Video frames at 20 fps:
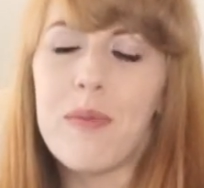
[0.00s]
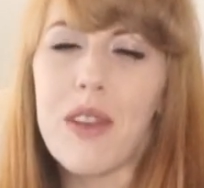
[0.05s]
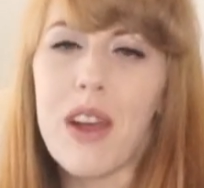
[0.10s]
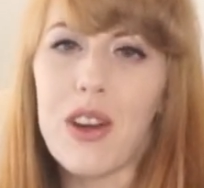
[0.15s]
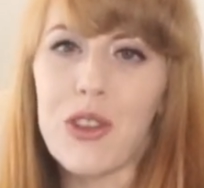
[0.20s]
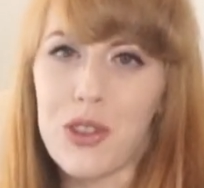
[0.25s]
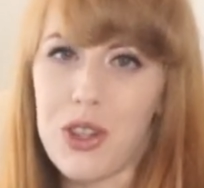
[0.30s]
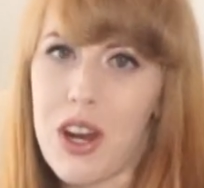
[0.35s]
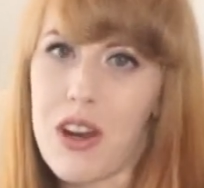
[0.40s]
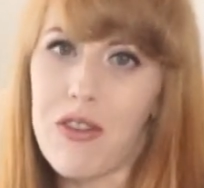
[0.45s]

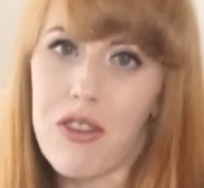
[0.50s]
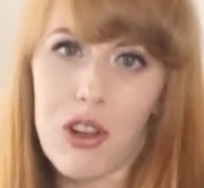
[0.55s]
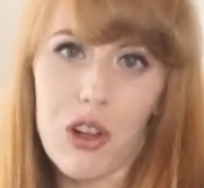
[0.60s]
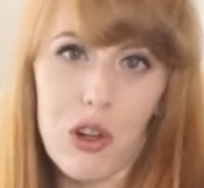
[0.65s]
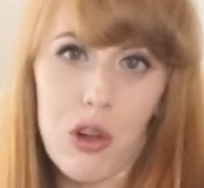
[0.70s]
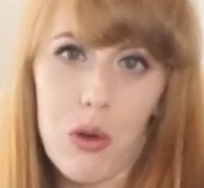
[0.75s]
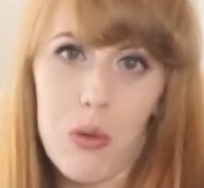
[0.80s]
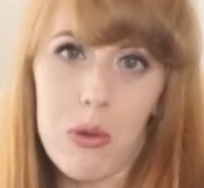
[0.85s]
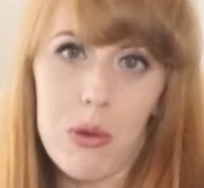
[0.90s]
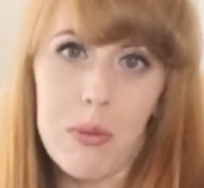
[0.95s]
outside of the
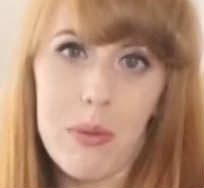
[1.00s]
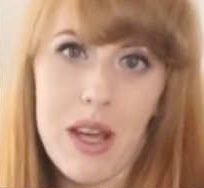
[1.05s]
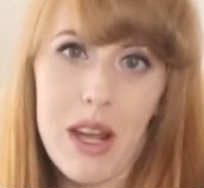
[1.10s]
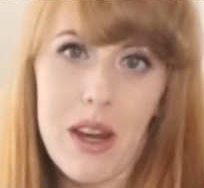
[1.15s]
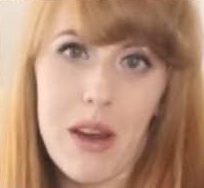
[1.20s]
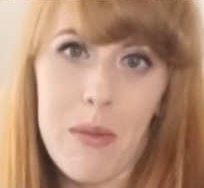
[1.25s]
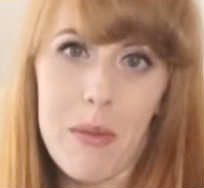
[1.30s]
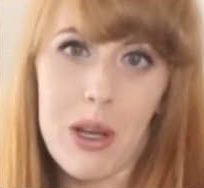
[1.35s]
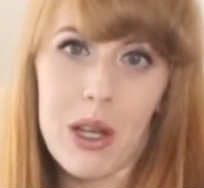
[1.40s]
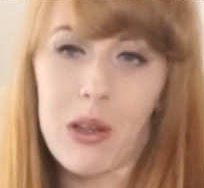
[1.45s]
global
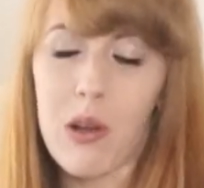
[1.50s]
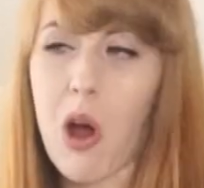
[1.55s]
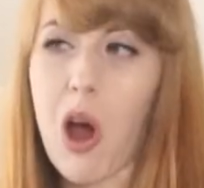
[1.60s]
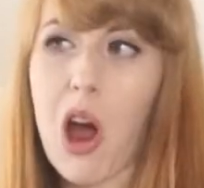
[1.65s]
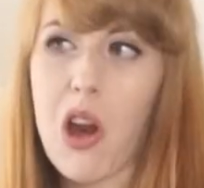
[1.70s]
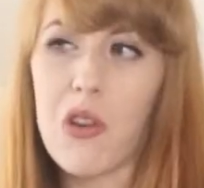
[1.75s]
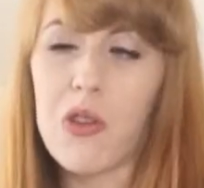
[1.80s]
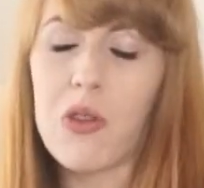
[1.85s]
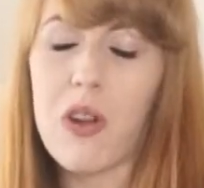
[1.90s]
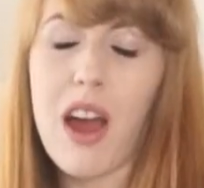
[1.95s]
pandemic.
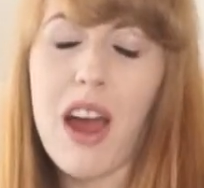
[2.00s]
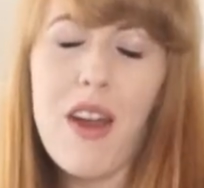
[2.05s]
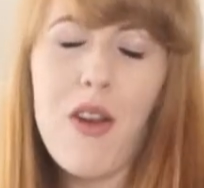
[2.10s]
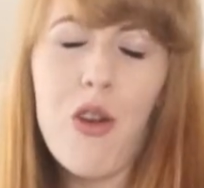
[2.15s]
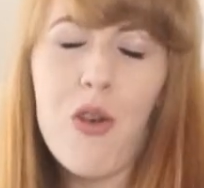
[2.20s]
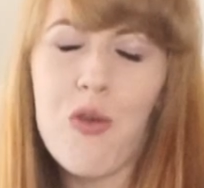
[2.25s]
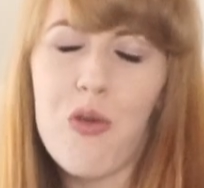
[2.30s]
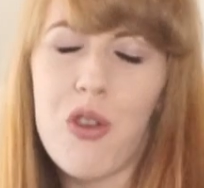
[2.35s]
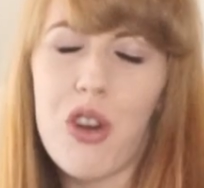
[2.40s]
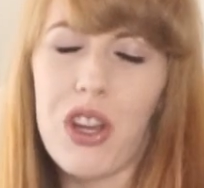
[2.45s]
I
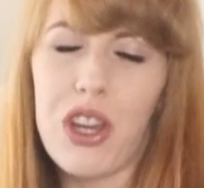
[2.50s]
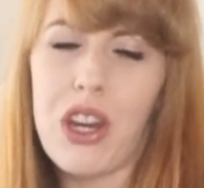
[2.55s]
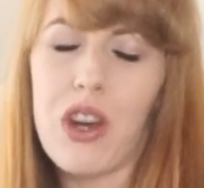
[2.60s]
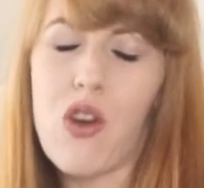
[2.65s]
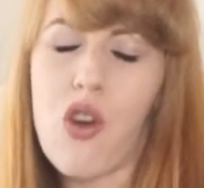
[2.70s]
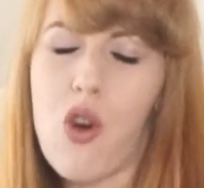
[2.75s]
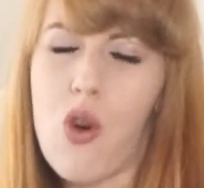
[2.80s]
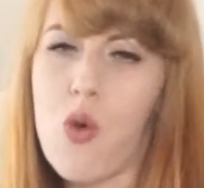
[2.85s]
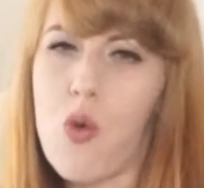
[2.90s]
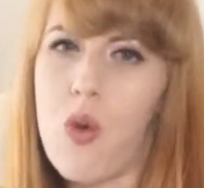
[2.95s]
don't really
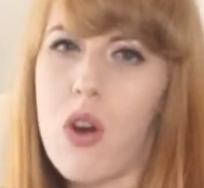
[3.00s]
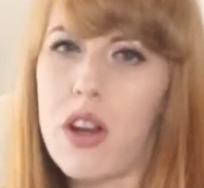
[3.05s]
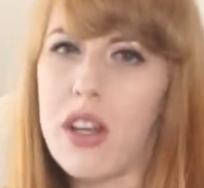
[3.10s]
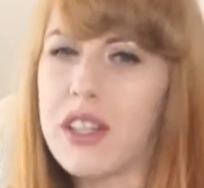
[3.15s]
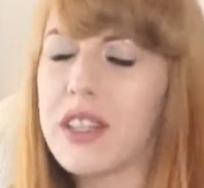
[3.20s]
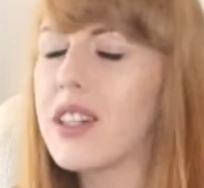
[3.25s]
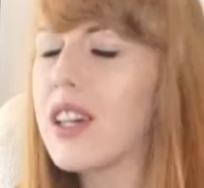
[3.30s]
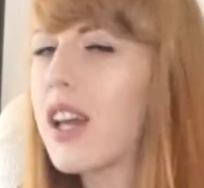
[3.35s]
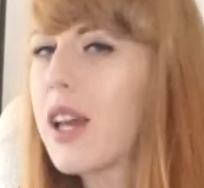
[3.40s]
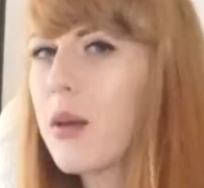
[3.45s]
know what
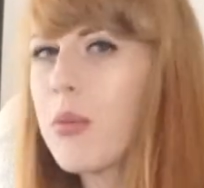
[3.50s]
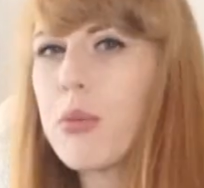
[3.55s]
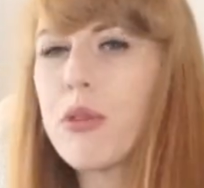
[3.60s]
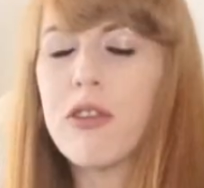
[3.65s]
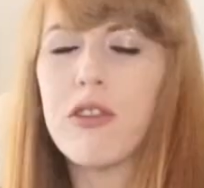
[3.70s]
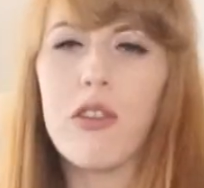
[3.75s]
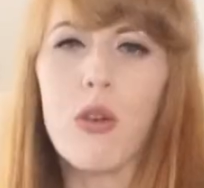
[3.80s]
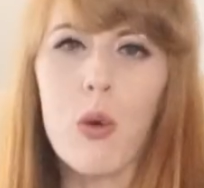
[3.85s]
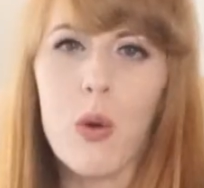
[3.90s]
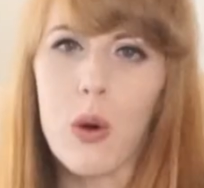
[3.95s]
it's like
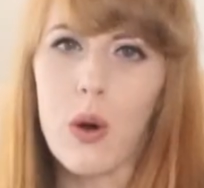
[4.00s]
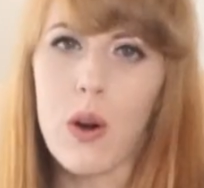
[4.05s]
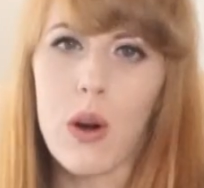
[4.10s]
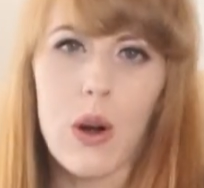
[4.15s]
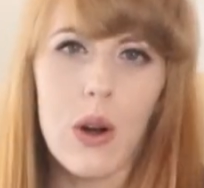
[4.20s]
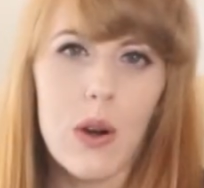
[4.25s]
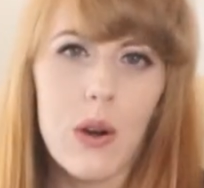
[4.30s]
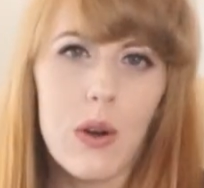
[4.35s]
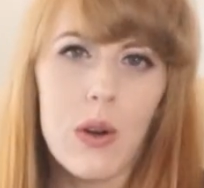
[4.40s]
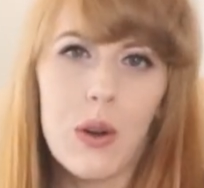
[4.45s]

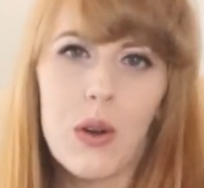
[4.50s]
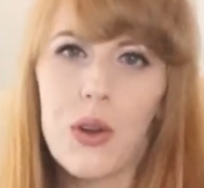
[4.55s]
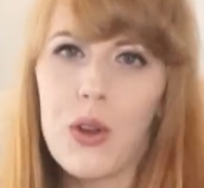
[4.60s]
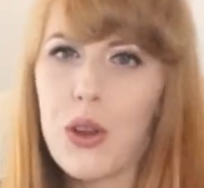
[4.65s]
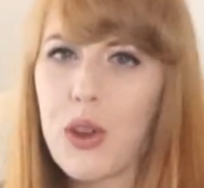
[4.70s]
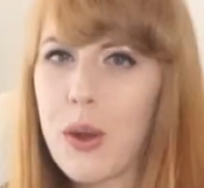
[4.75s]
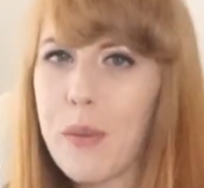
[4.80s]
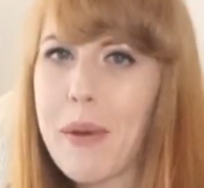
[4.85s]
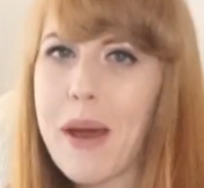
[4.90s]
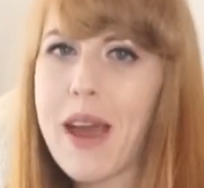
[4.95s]
before
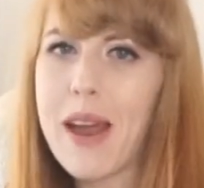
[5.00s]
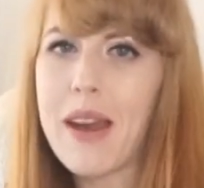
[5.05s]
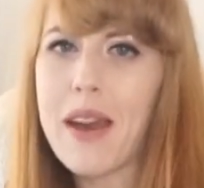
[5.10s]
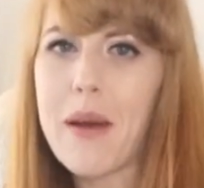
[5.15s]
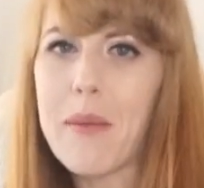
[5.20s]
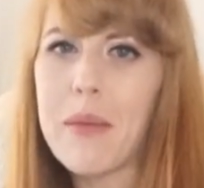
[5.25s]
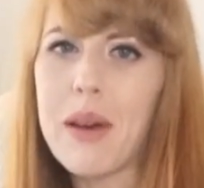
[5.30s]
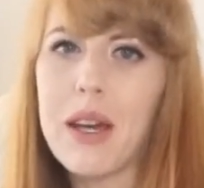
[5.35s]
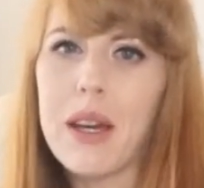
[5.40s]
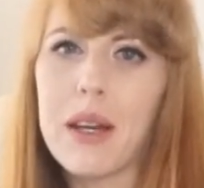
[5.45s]
the
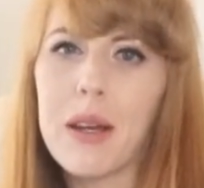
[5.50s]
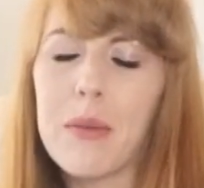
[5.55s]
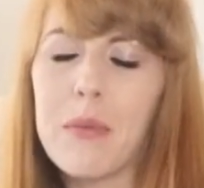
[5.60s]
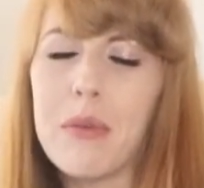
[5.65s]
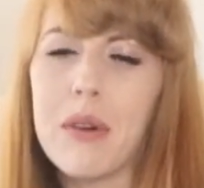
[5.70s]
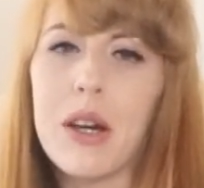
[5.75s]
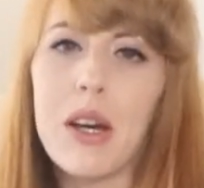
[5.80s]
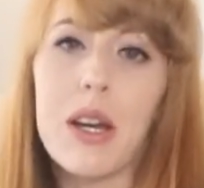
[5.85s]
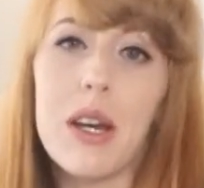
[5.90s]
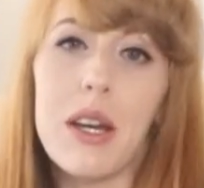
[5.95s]
pandemic,
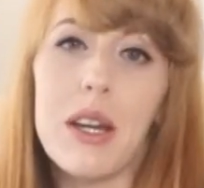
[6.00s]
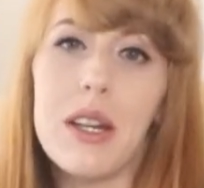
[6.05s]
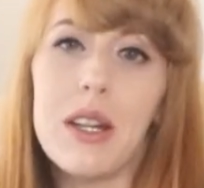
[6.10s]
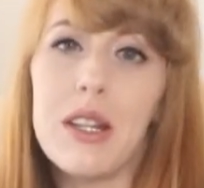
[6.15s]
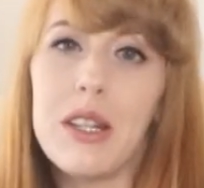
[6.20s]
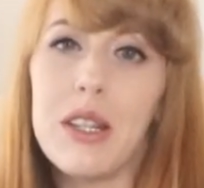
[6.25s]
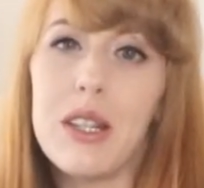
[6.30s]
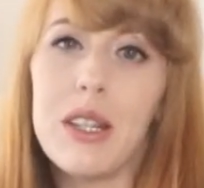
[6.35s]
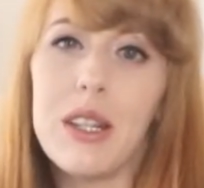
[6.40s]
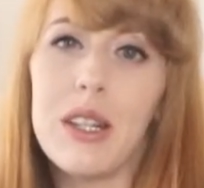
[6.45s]
but
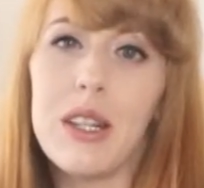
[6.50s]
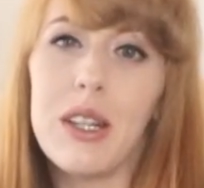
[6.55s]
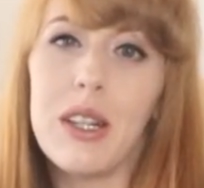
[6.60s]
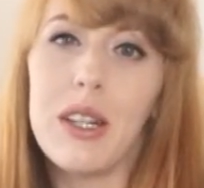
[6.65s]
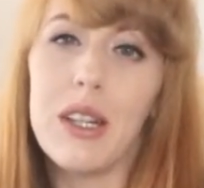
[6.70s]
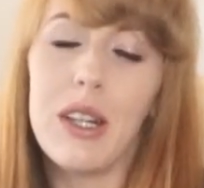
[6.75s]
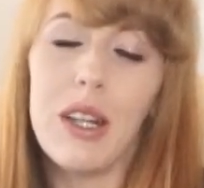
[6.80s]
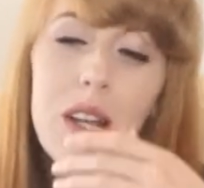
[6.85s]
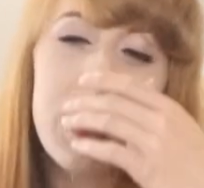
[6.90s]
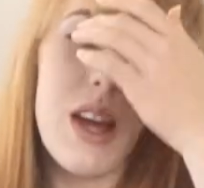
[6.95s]

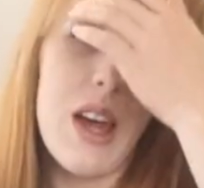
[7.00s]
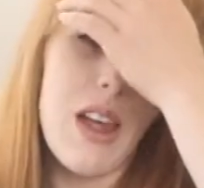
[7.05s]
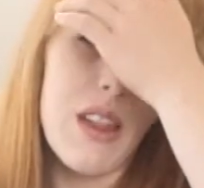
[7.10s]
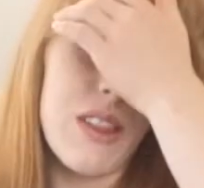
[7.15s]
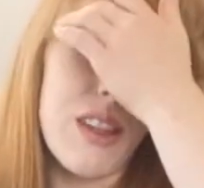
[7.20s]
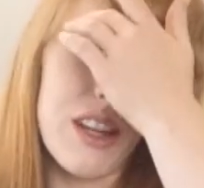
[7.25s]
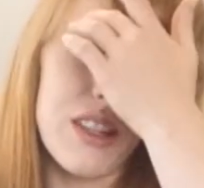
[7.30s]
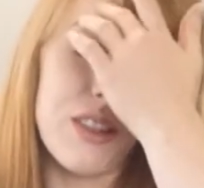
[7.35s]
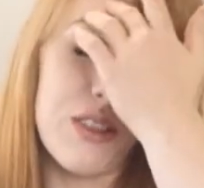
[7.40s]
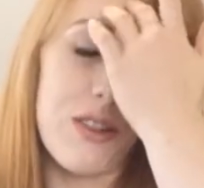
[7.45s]

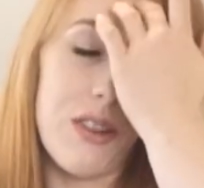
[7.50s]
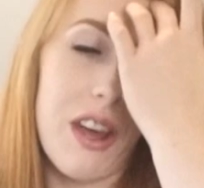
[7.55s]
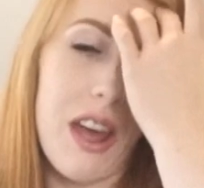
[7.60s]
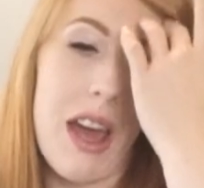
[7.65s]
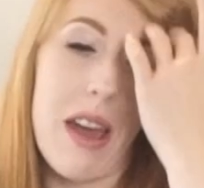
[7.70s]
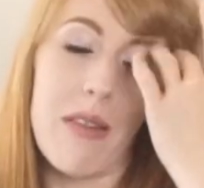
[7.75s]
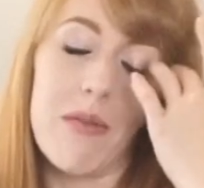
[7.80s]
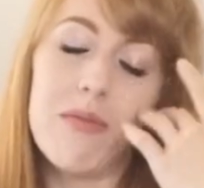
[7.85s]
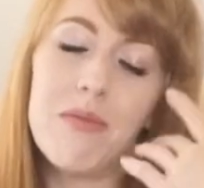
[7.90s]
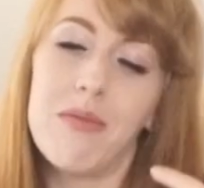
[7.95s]
that's
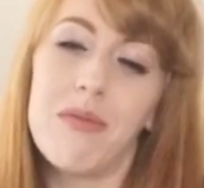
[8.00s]
okay.